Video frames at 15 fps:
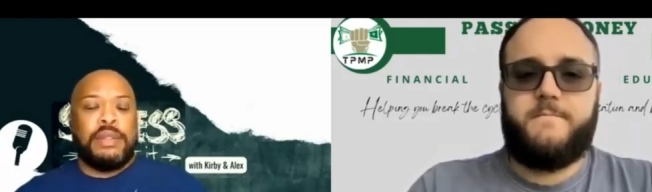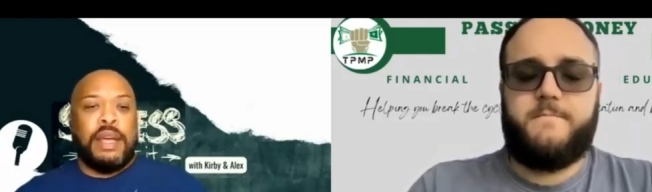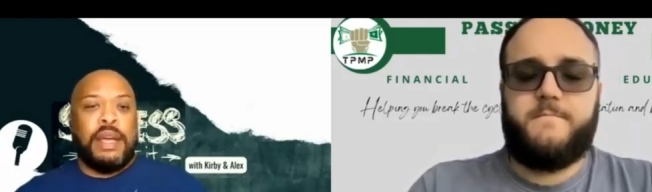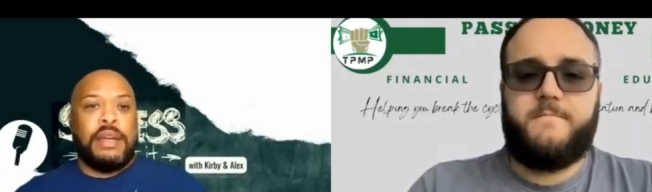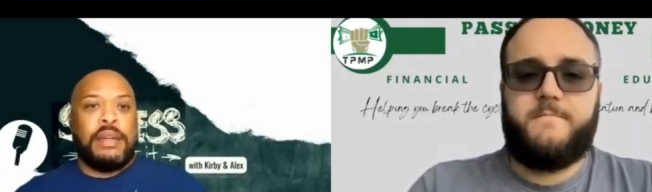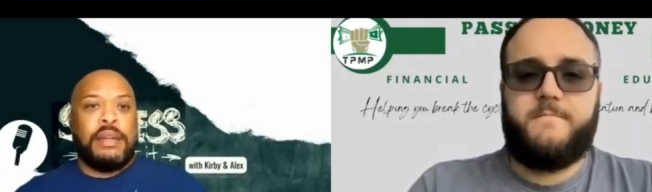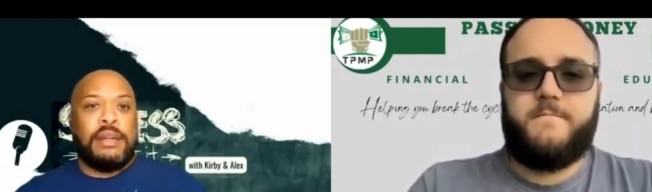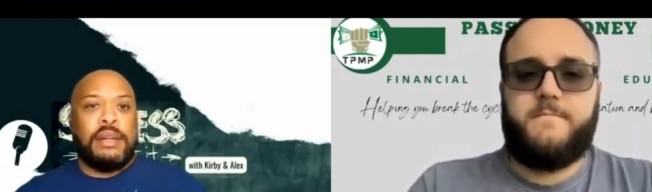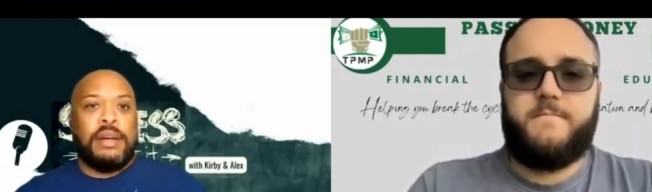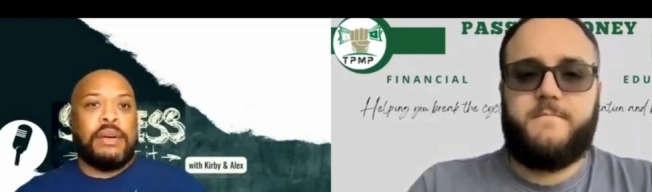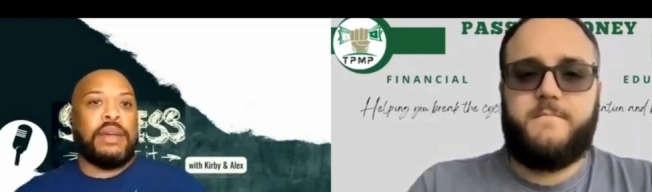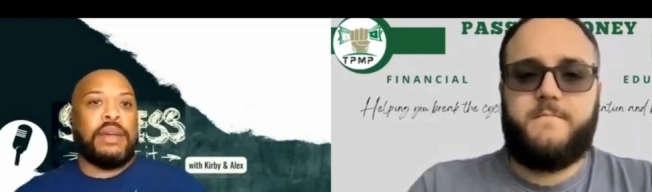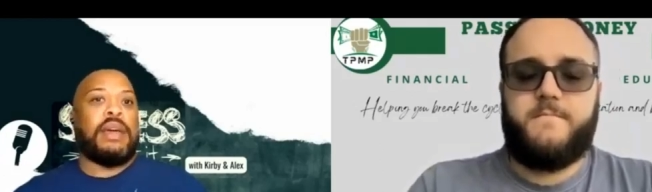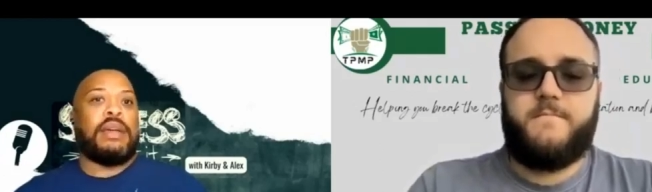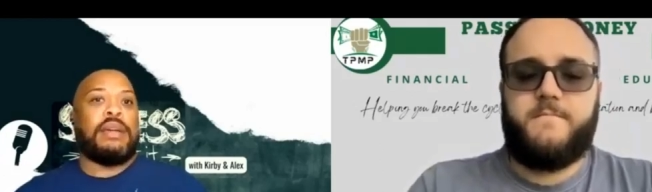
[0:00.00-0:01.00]
Speaker 1: Like,
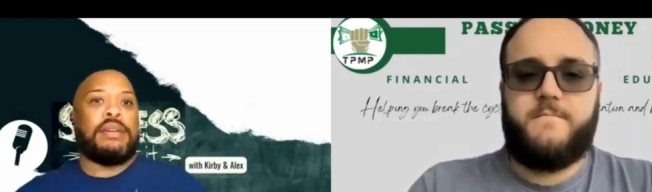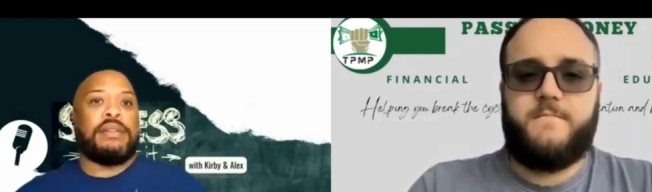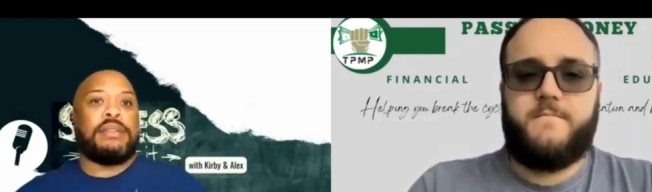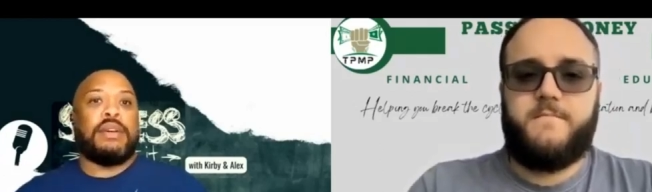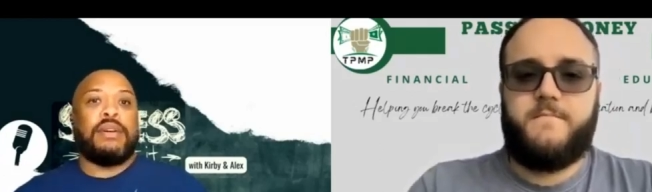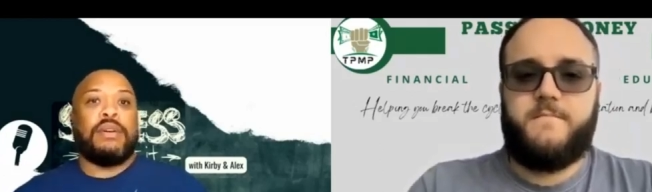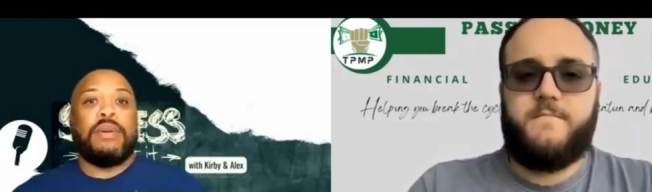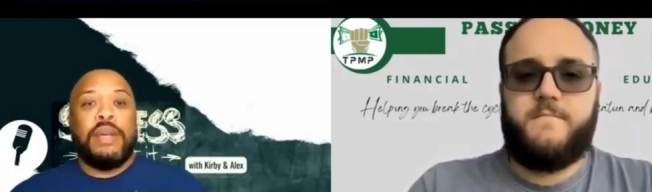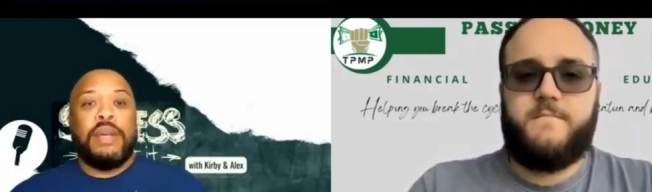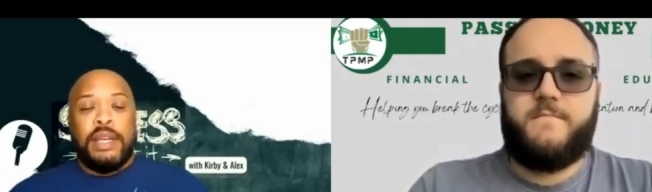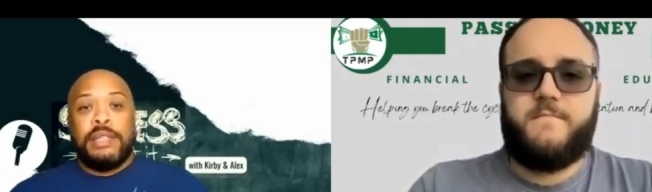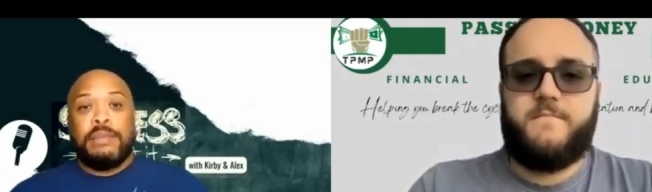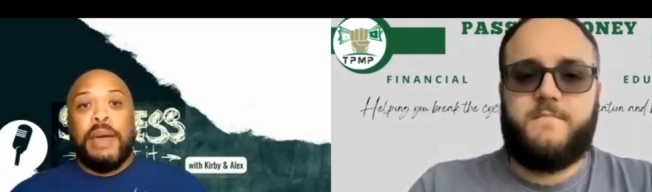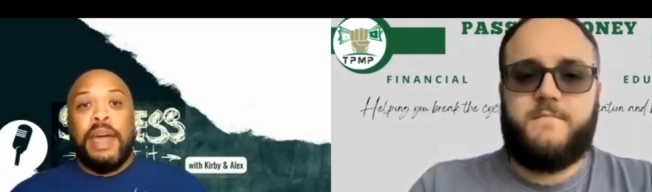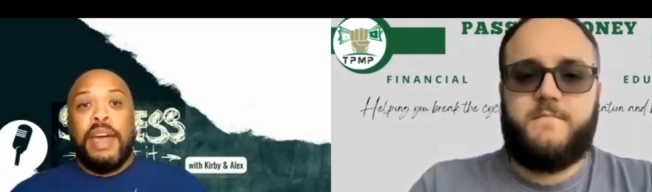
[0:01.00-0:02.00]
okay, so
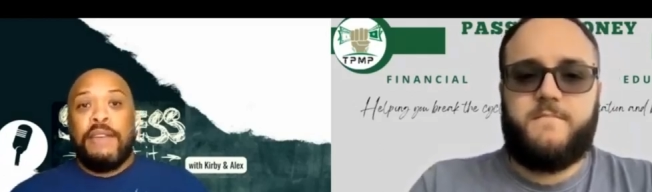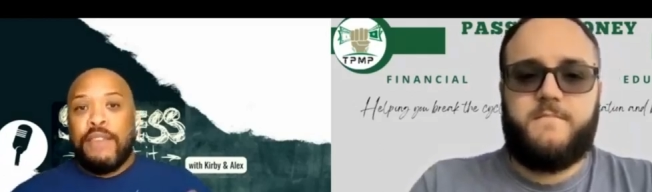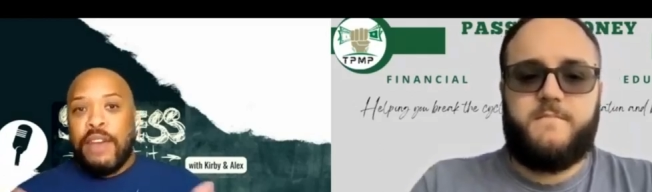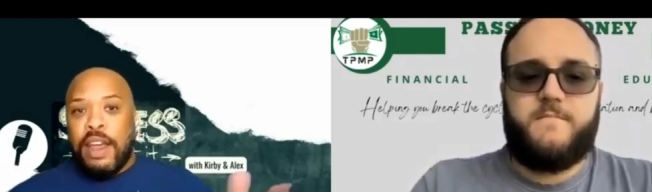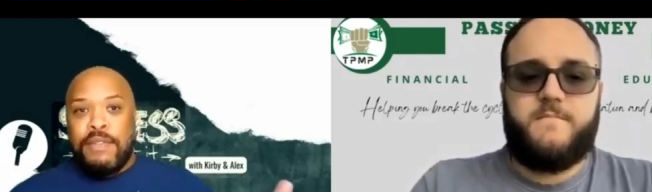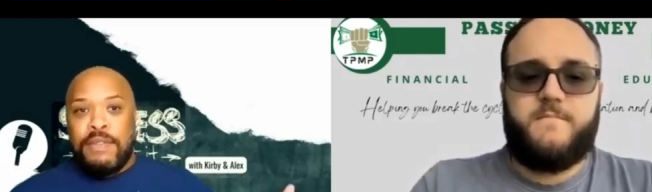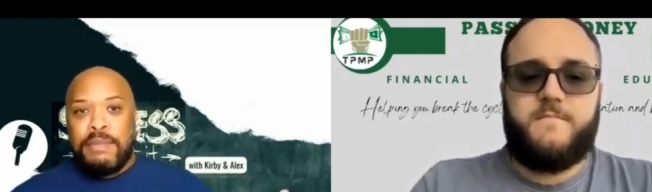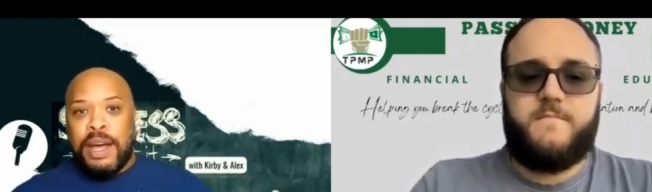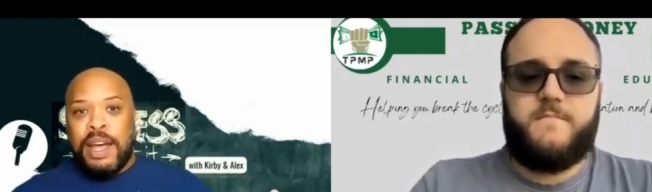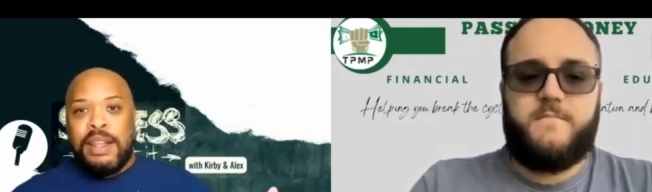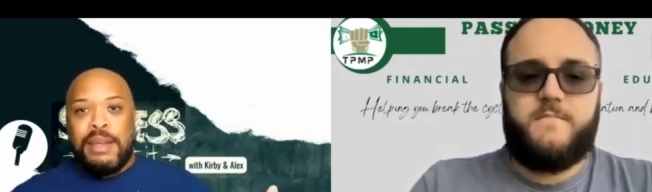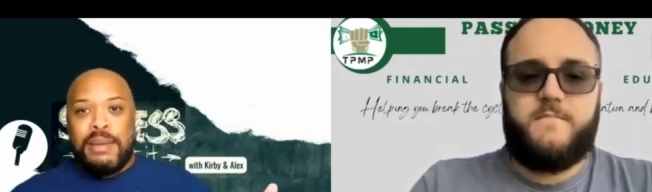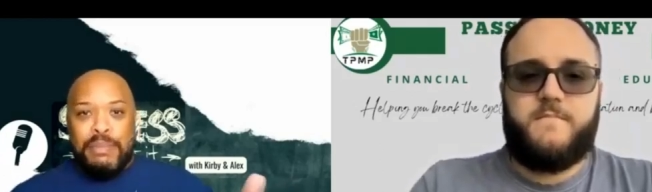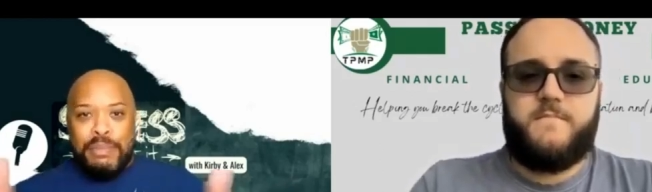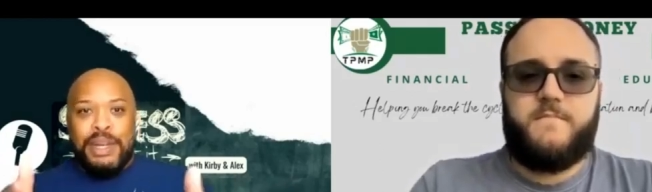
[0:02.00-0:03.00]
it's bad for
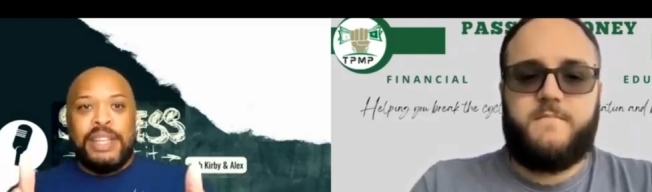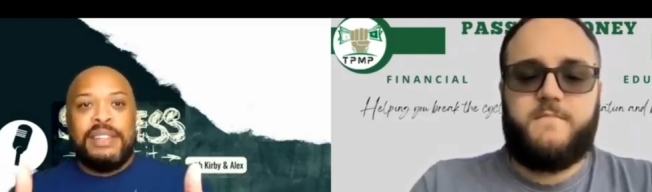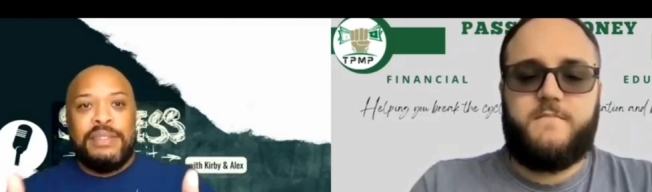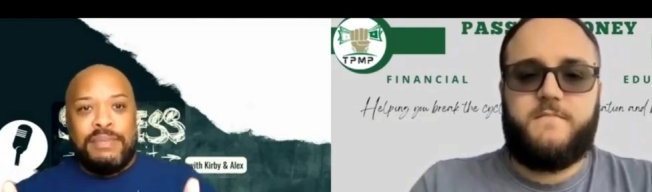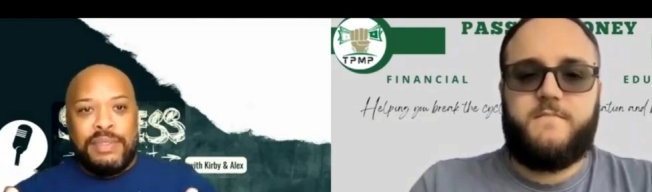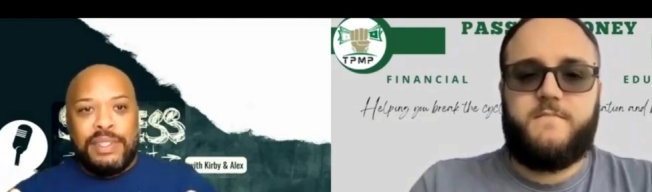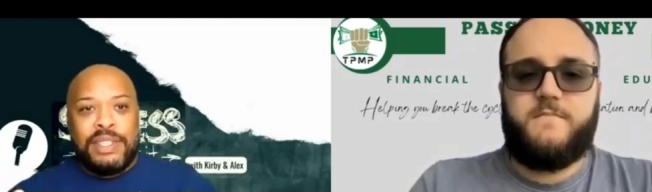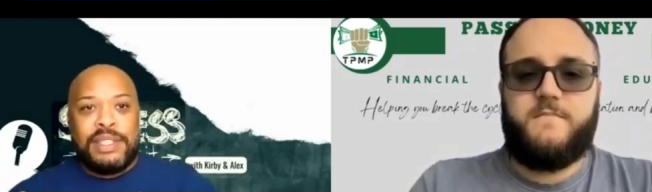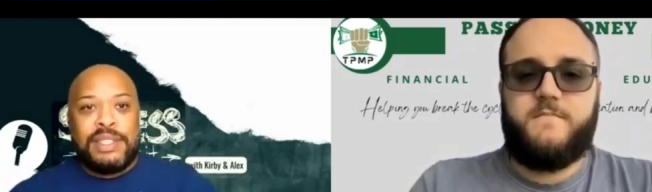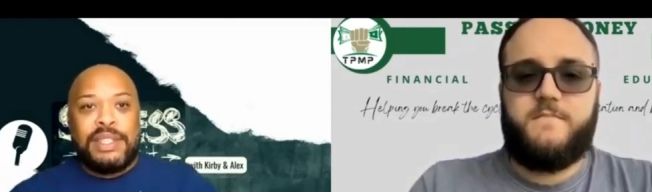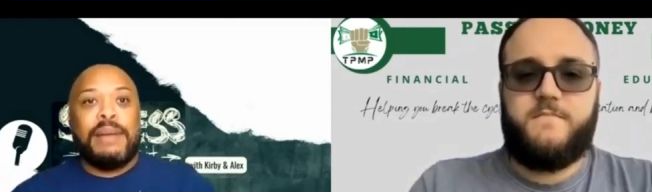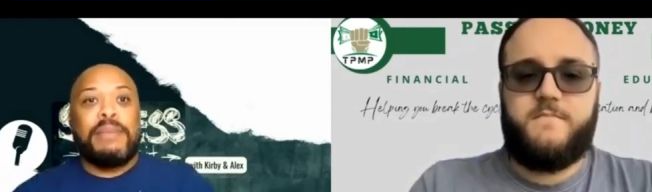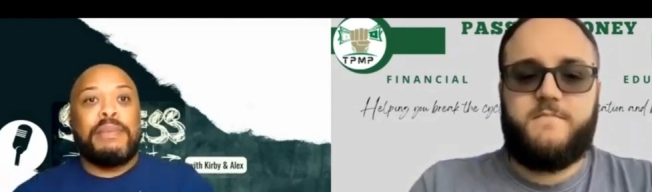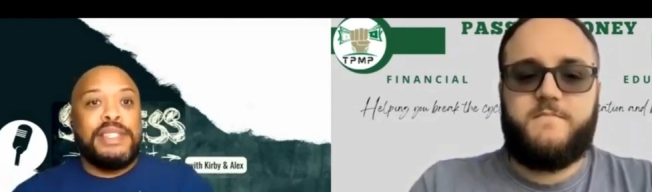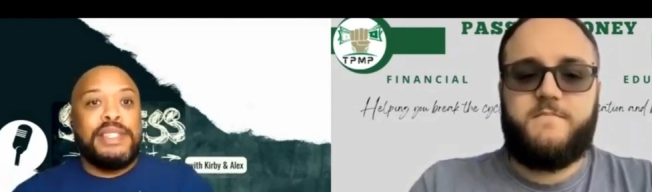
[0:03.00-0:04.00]
everybody but
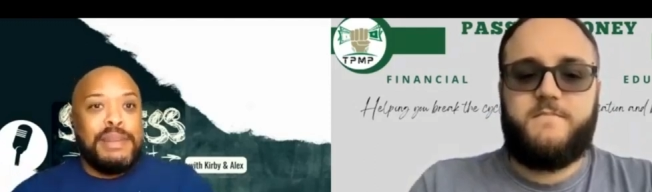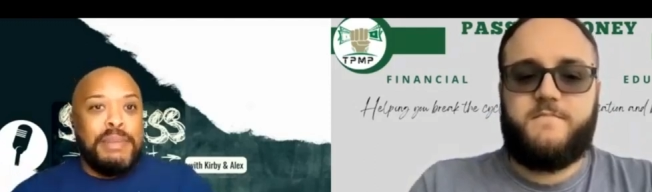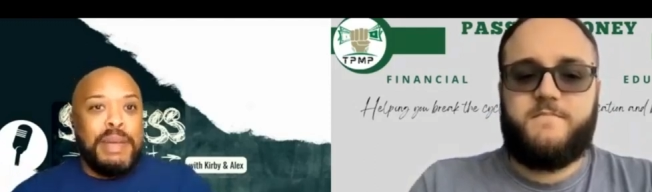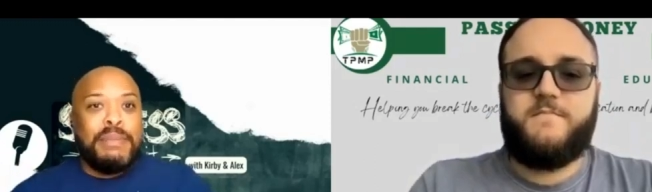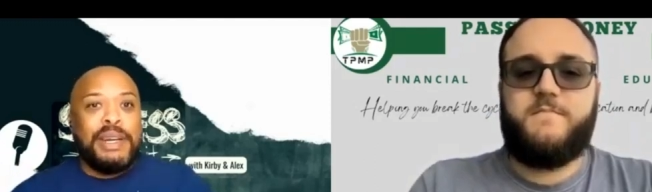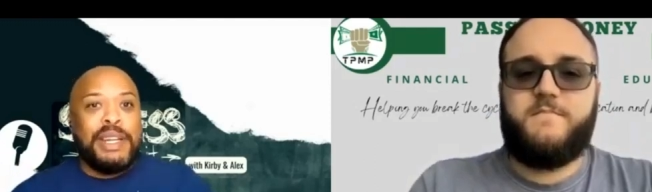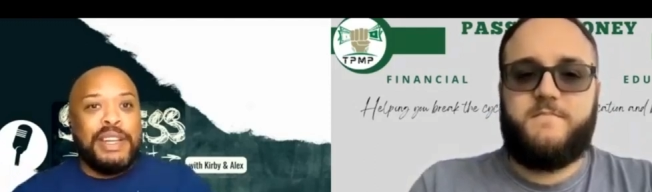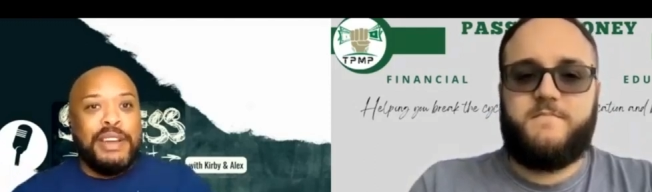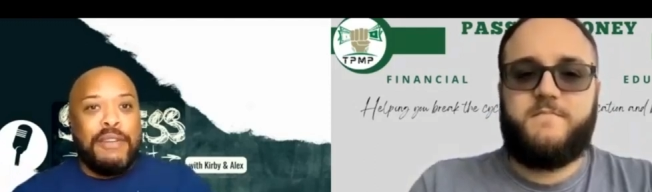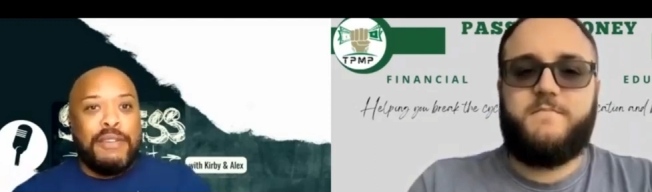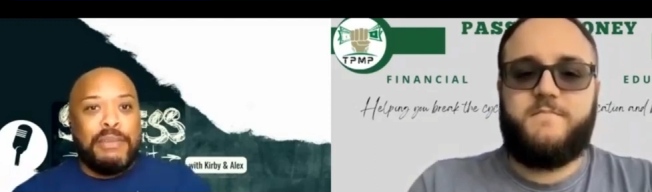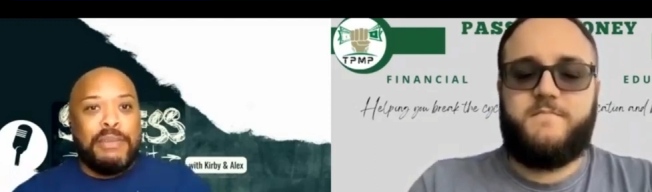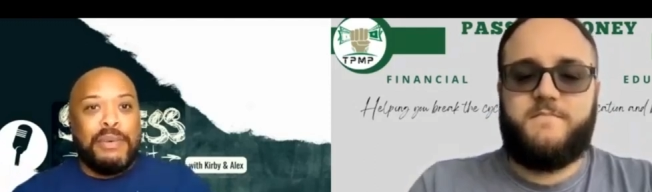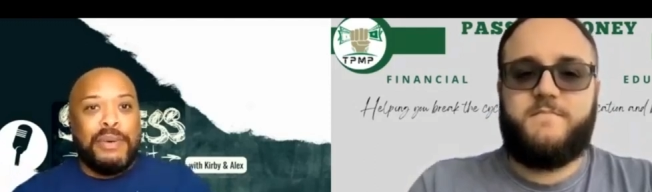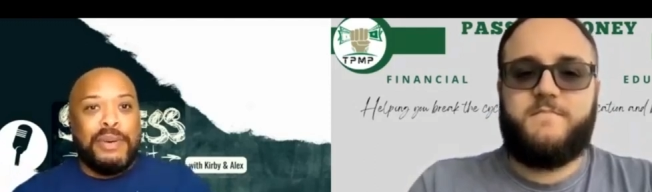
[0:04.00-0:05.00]
celebrities to make money
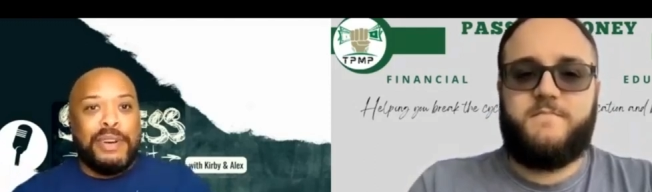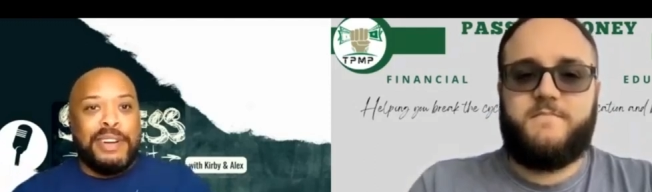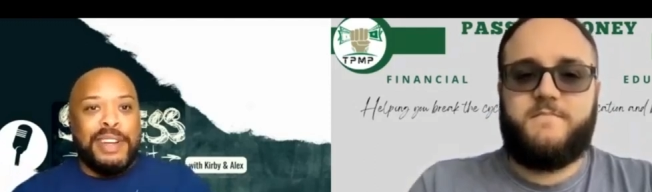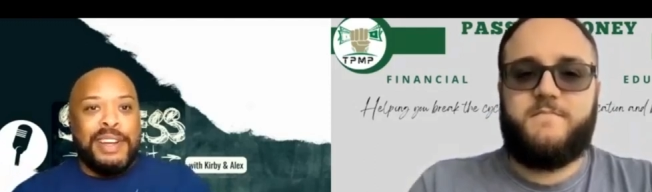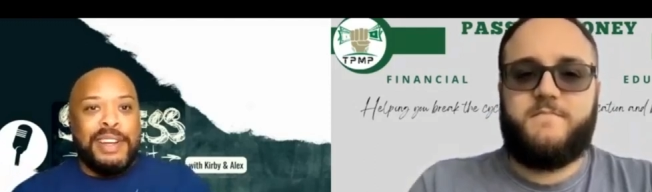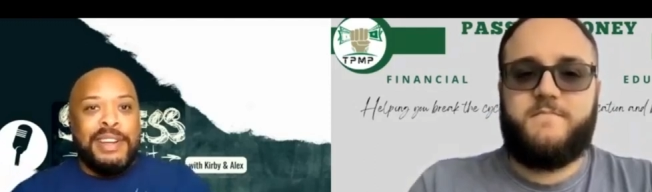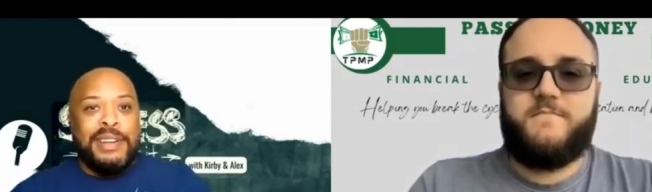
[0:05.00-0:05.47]
off the poor,